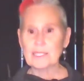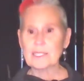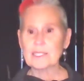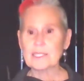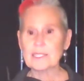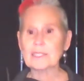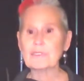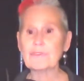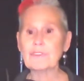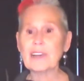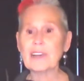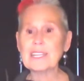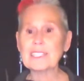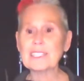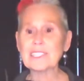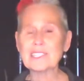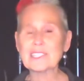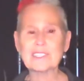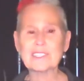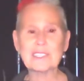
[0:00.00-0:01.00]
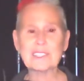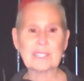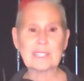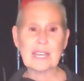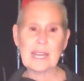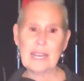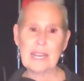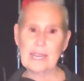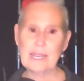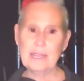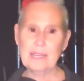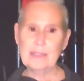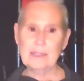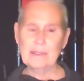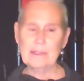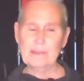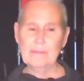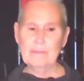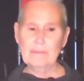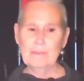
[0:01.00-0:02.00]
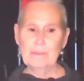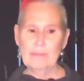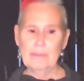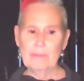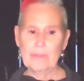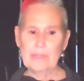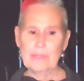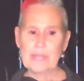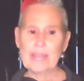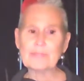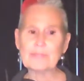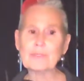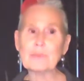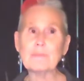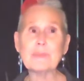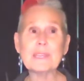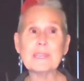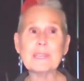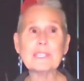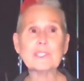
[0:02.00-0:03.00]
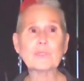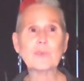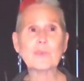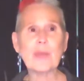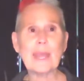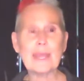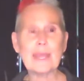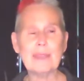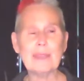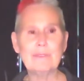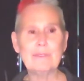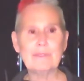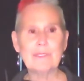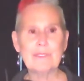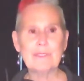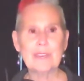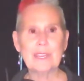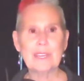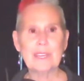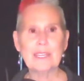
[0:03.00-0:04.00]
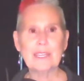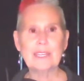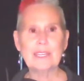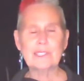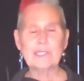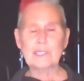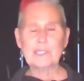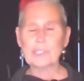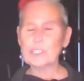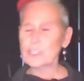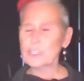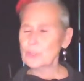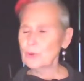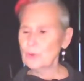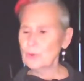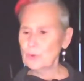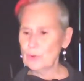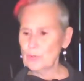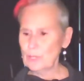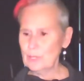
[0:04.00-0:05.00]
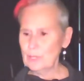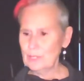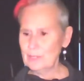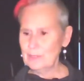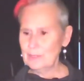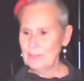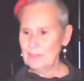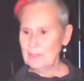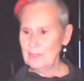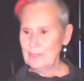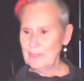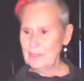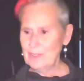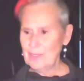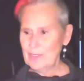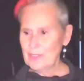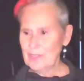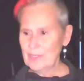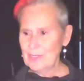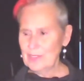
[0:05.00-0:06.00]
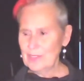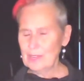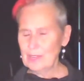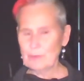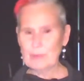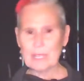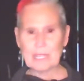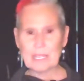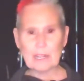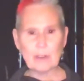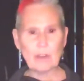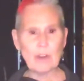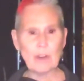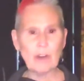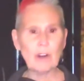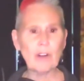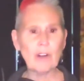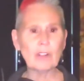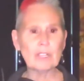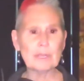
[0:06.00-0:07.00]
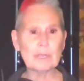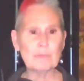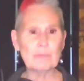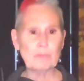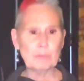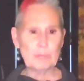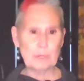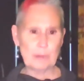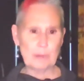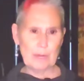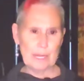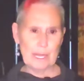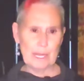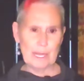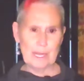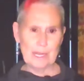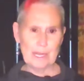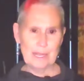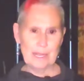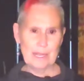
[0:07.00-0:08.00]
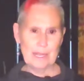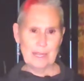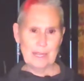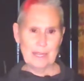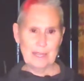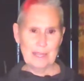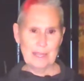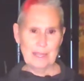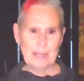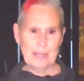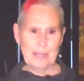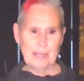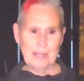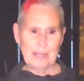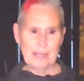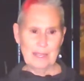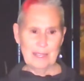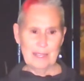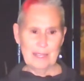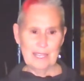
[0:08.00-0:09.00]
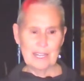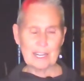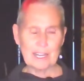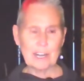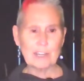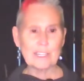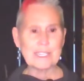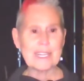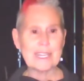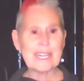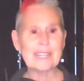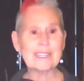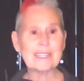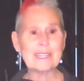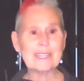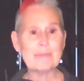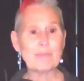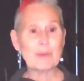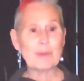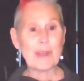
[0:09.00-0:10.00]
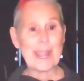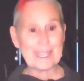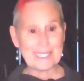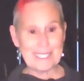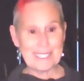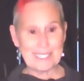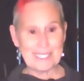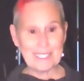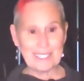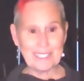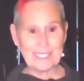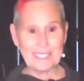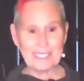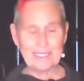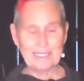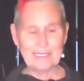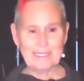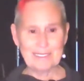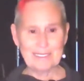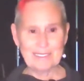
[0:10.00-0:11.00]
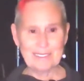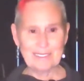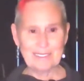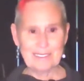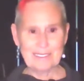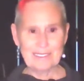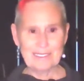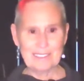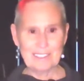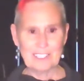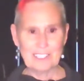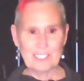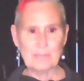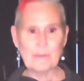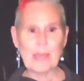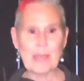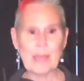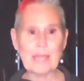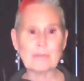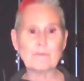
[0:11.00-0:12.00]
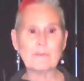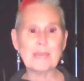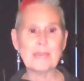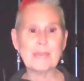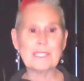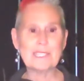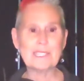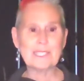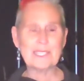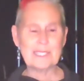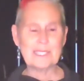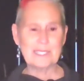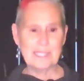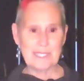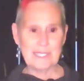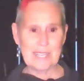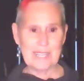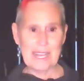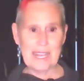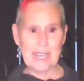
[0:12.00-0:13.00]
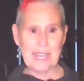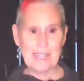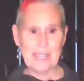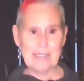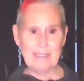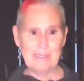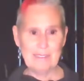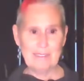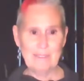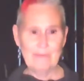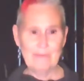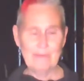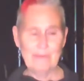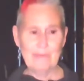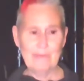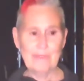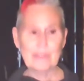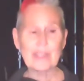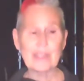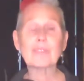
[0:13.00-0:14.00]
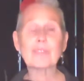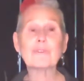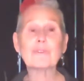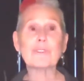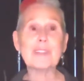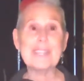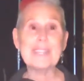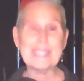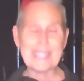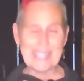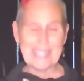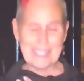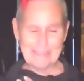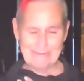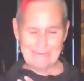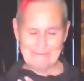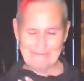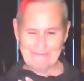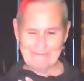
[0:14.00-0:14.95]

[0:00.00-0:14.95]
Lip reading: Suffice to say that the peace wave is a tool that we can all employ in our daily practice to make peace day every day.